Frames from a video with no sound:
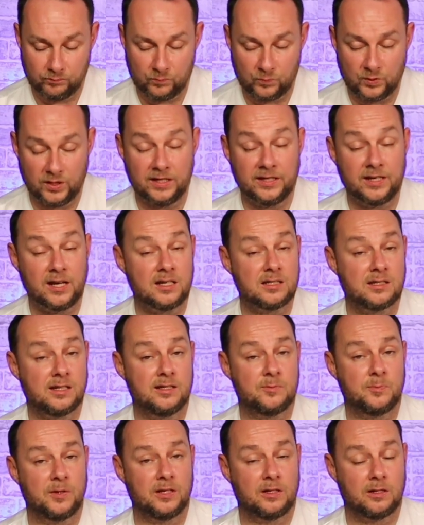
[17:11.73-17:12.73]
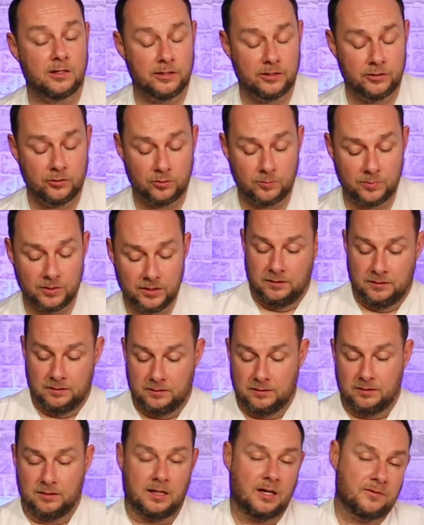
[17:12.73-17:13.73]
Really nice that it's been cleared up.
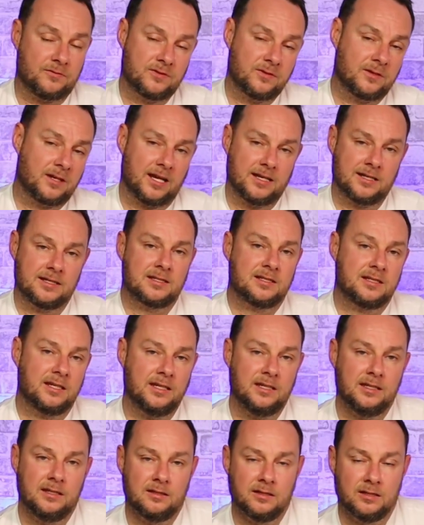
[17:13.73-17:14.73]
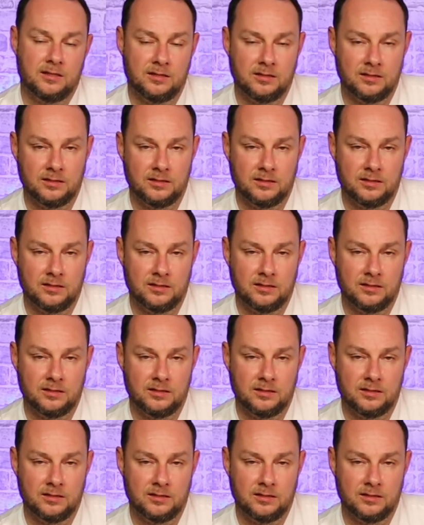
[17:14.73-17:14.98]
I've kind of seen